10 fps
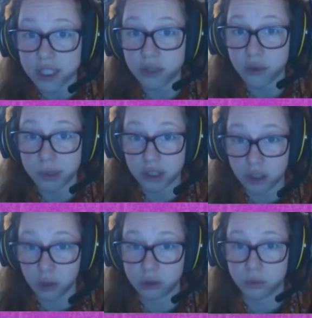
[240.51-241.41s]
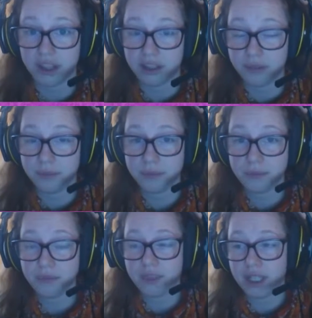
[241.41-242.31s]
it would be the cold weather.
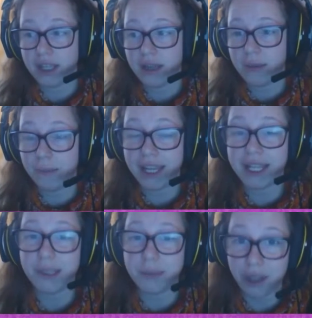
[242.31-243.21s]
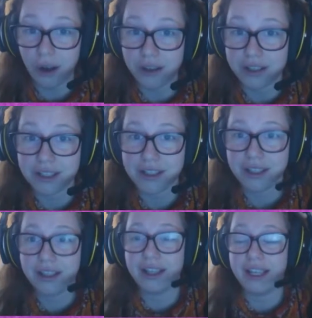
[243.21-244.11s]
Mainly because,
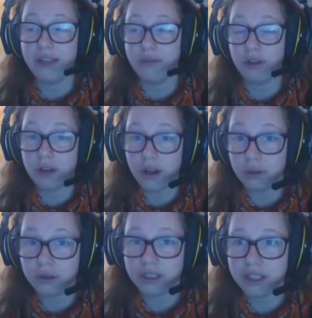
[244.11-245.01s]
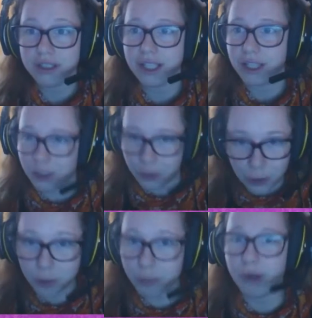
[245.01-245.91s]
if you're cold, you
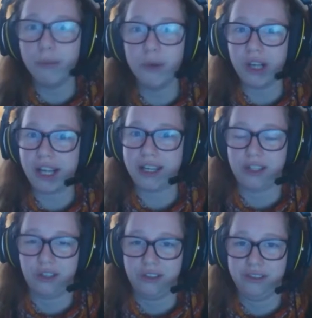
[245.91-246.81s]
can put more layers on.